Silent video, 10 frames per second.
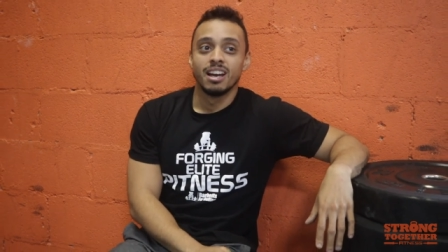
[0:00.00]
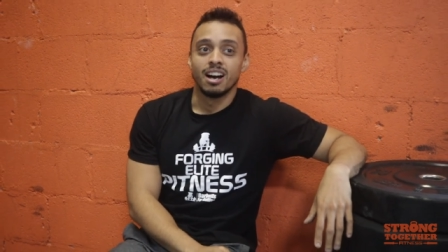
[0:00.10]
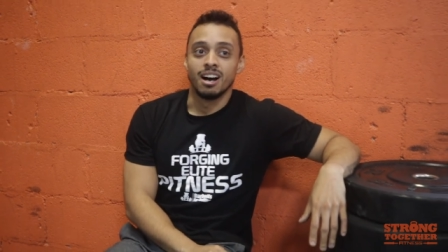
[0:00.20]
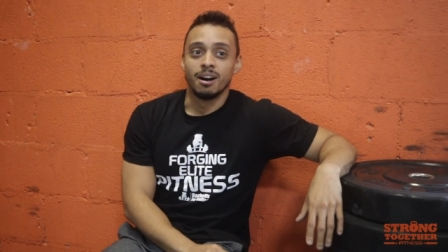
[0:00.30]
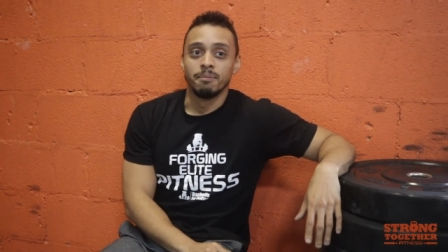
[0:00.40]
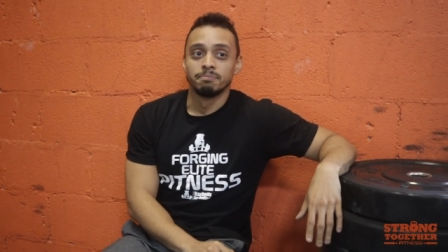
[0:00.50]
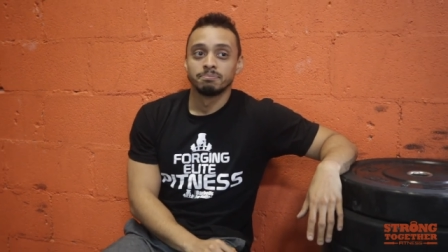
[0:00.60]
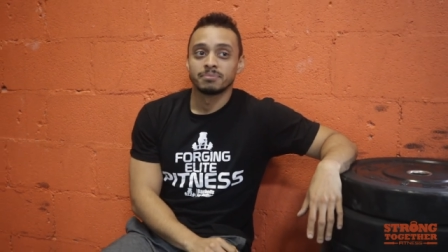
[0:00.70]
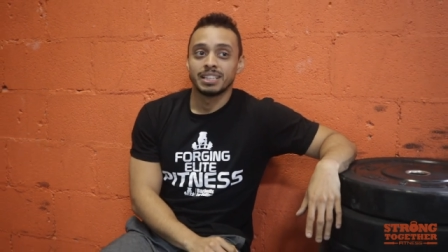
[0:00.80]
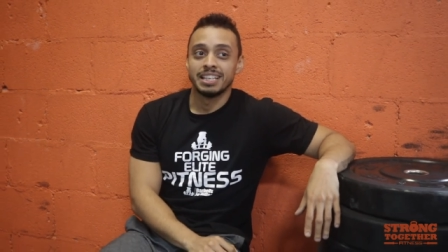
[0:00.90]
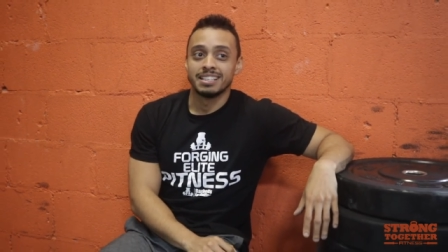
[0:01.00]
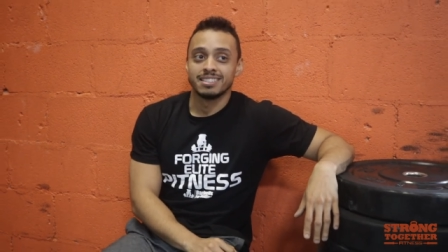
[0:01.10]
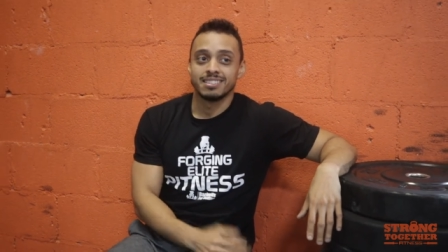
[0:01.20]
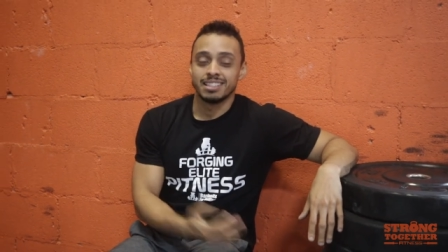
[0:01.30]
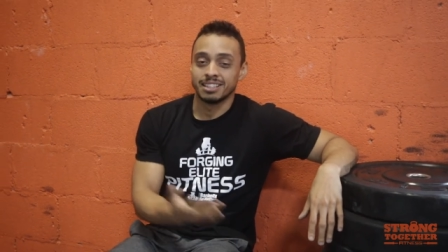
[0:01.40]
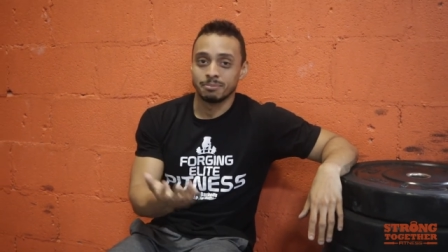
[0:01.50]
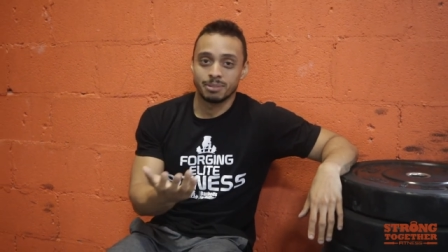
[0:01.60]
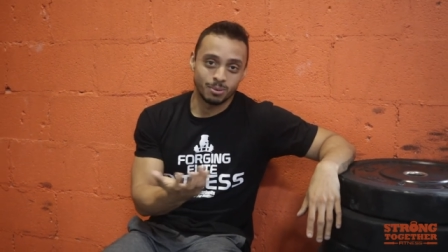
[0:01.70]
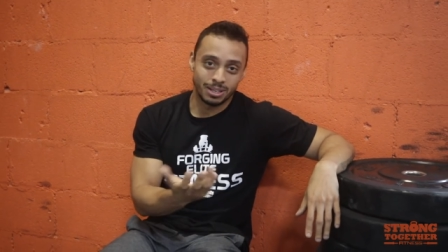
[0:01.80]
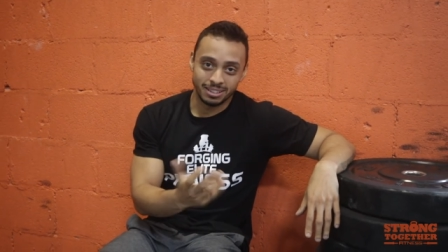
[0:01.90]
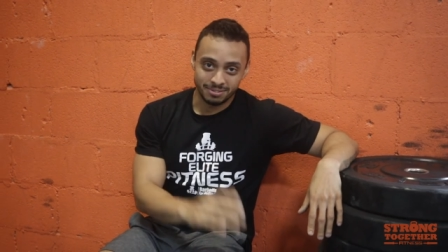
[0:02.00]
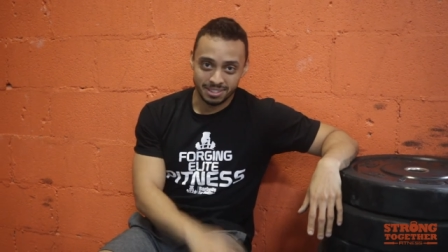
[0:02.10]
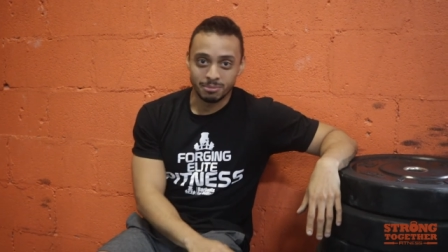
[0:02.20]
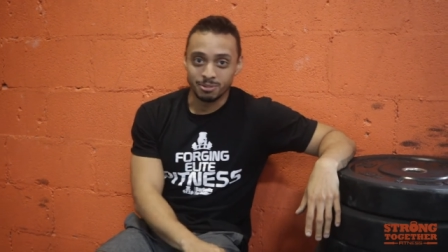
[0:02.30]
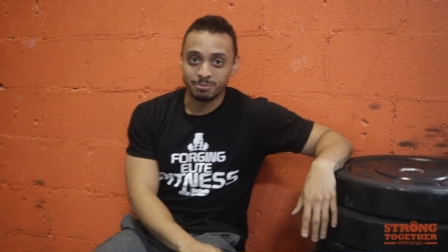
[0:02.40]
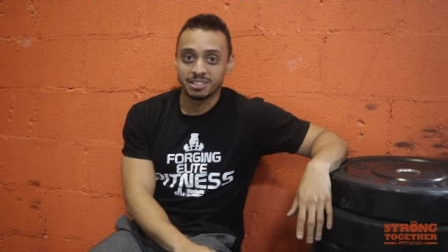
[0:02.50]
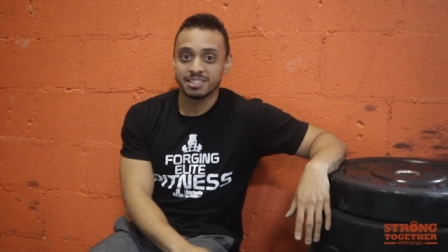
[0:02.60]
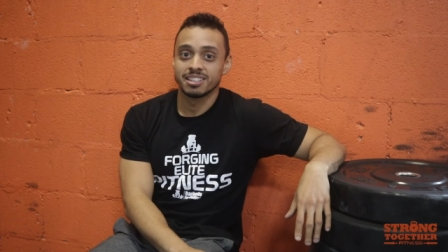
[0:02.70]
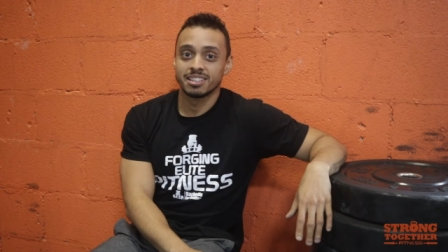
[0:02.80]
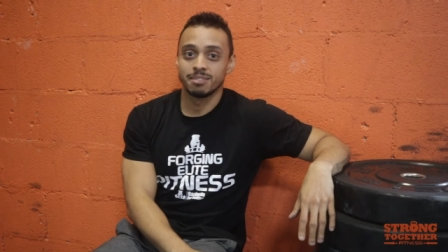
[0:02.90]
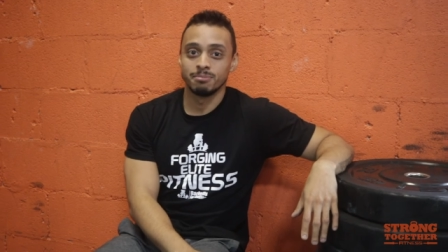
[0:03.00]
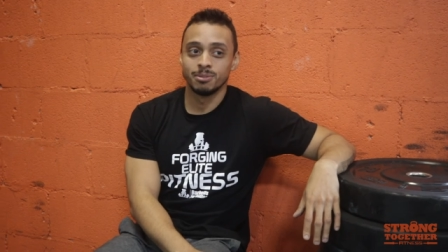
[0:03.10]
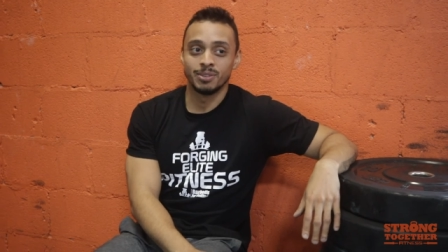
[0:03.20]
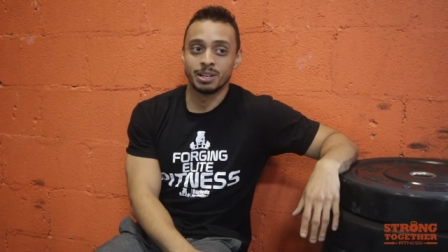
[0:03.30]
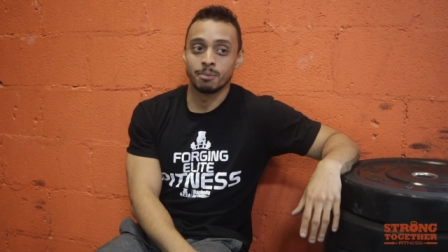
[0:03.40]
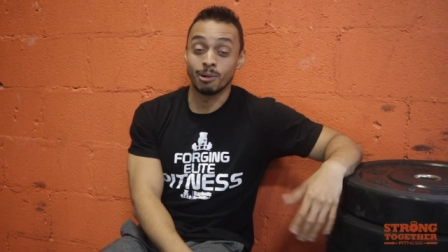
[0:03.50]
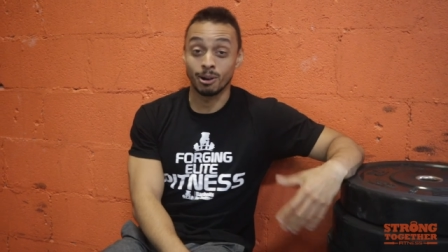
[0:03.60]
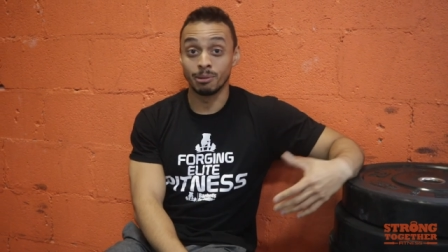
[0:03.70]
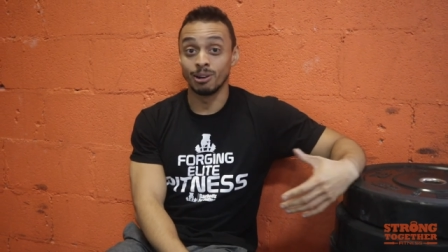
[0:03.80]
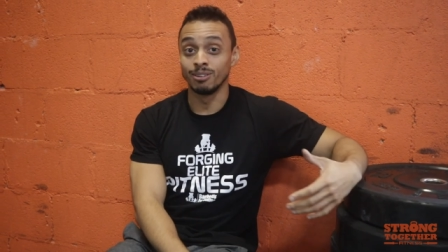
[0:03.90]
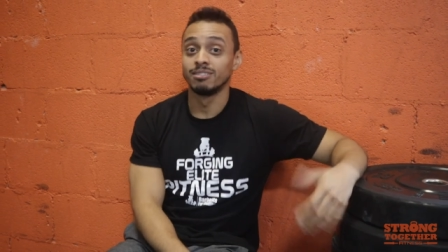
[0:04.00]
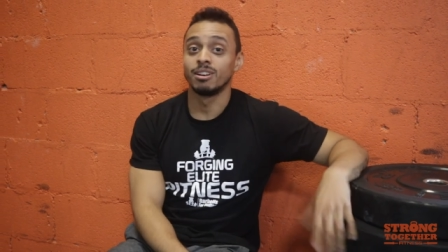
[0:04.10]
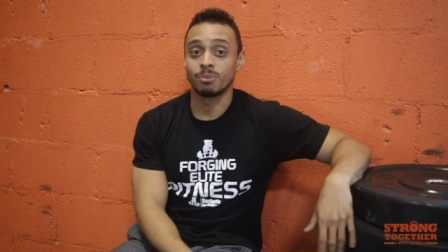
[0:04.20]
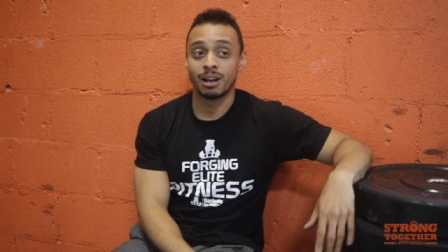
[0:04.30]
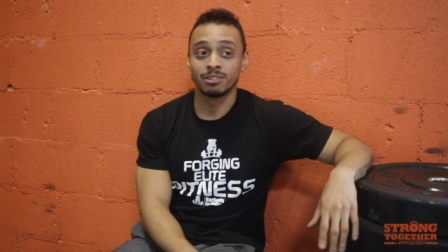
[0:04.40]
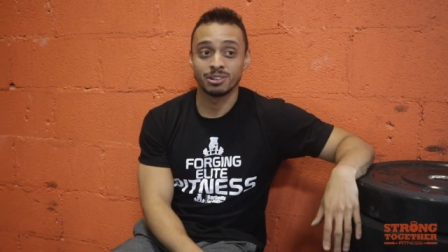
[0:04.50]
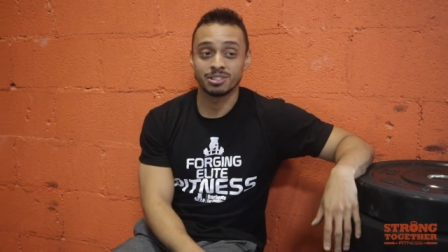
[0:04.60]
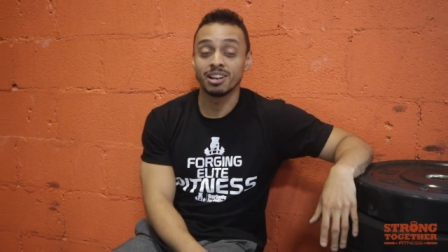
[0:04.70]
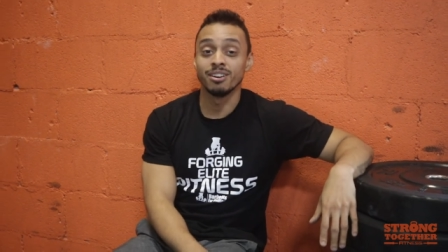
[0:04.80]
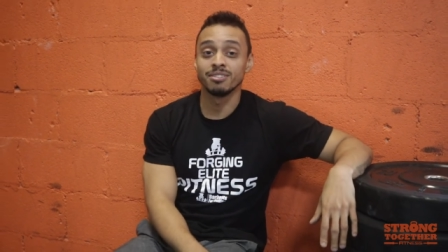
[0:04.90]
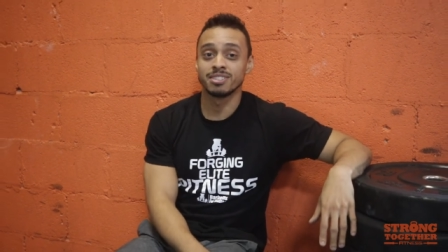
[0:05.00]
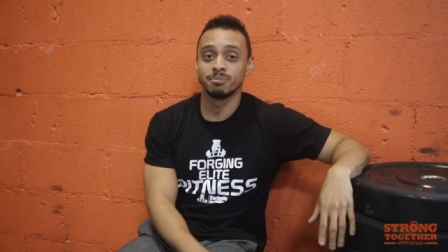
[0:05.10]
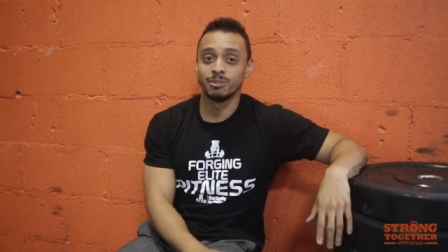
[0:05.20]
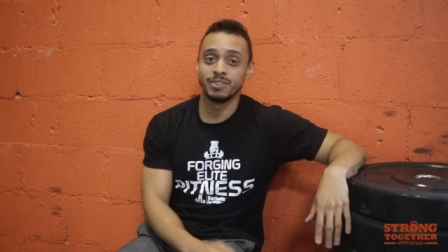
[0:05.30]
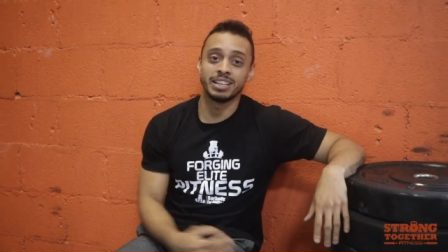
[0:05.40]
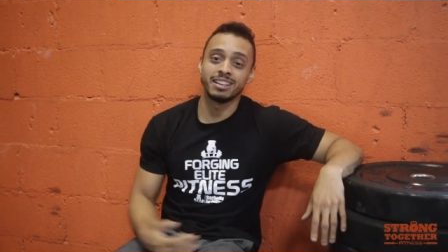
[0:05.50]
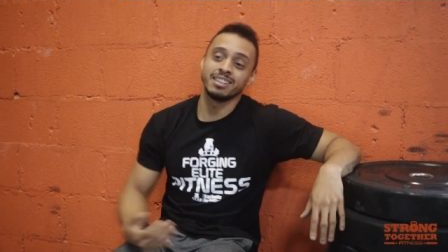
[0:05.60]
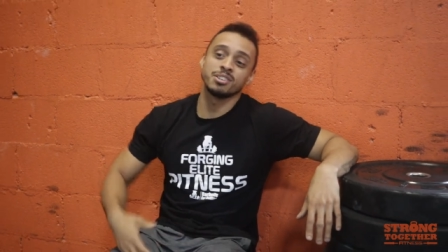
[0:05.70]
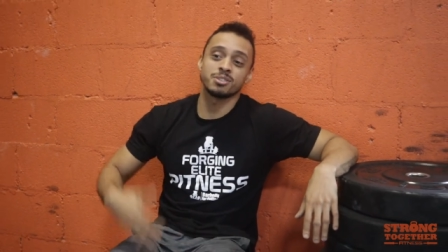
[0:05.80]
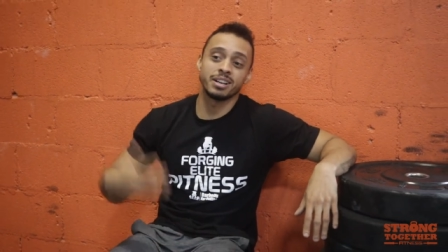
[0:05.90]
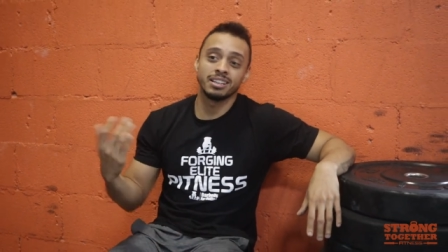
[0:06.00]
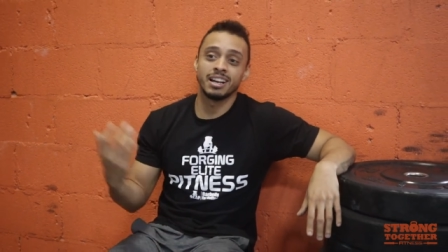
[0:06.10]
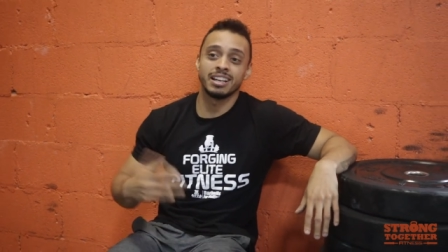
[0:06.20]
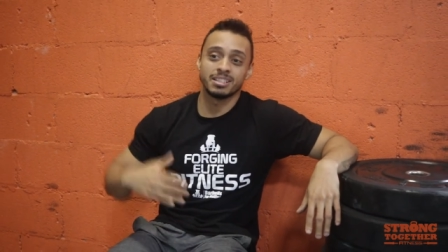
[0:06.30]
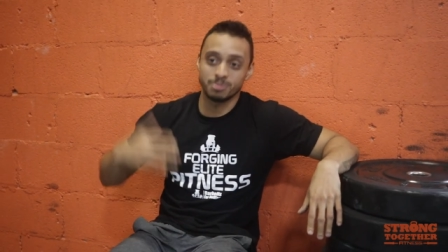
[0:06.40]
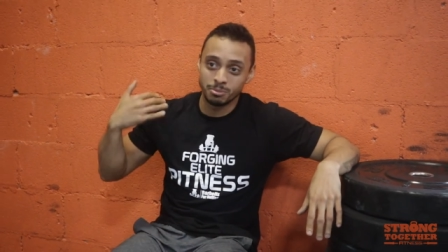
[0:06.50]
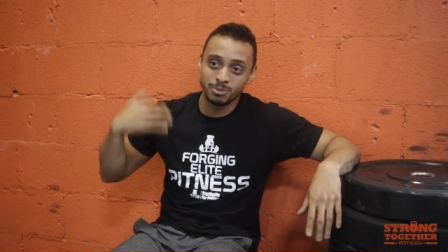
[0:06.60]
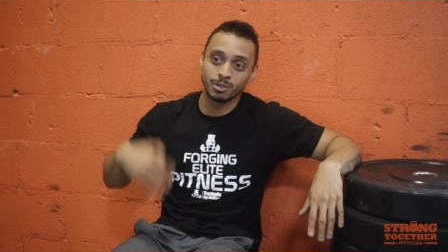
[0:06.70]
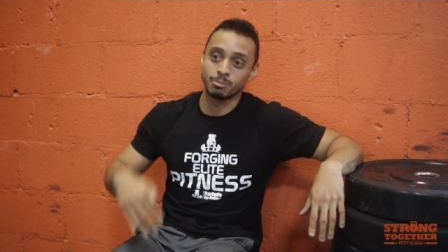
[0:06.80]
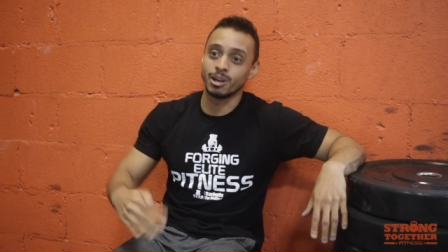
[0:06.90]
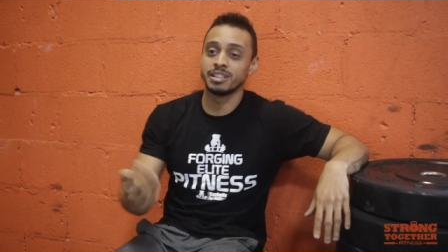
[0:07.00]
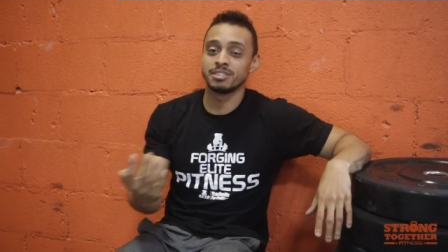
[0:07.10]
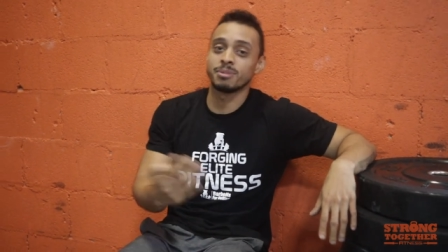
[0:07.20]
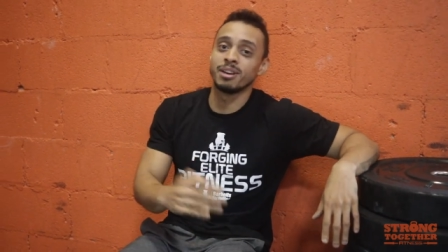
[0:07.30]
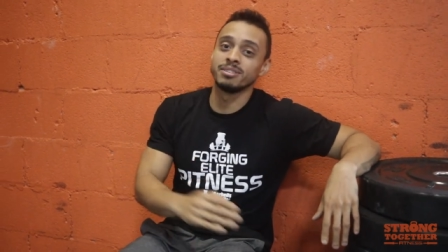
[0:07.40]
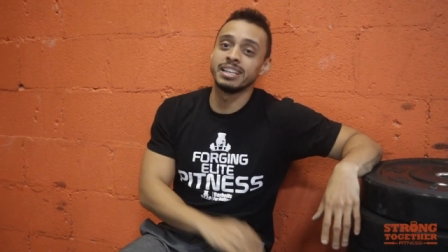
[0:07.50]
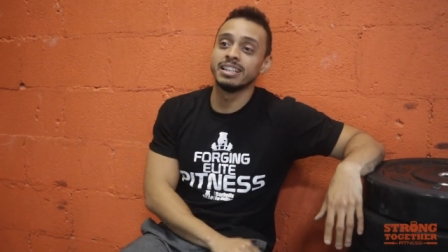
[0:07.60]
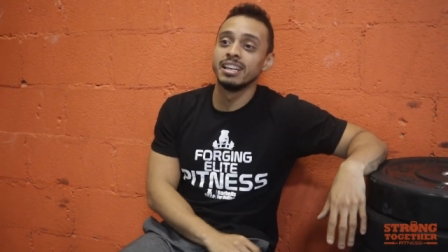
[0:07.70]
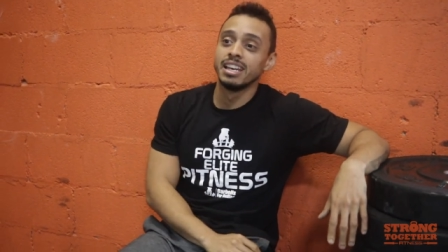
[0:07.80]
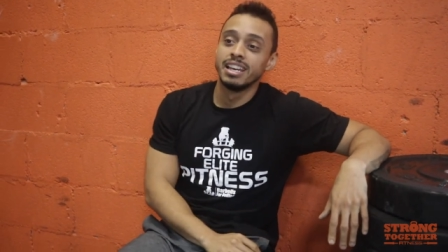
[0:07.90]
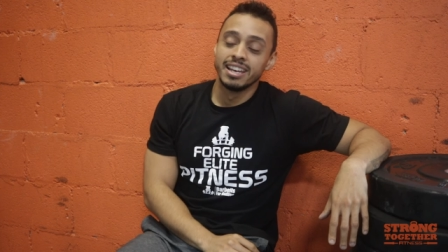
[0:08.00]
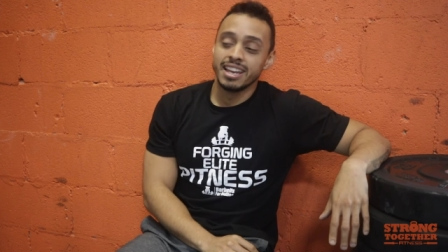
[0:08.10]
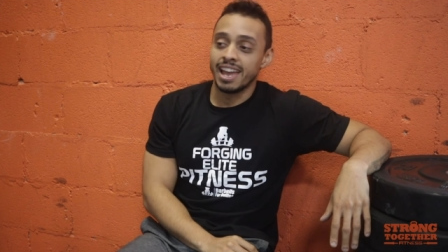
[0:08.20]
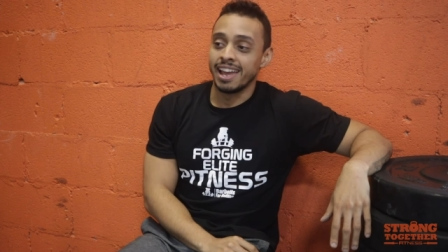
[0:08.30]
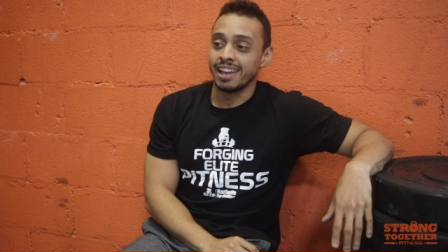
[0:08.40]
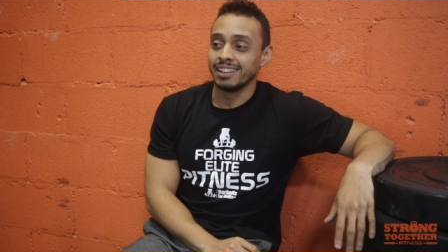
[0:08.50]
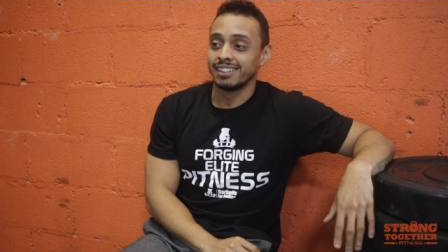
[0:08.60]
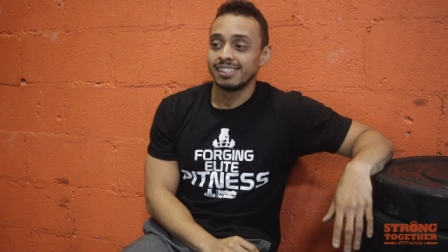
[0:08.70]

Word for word: um, is the Olympic weightlifting movements. Moving a barbell around ourselves, moving it in a straight line as we move our bodies around it, and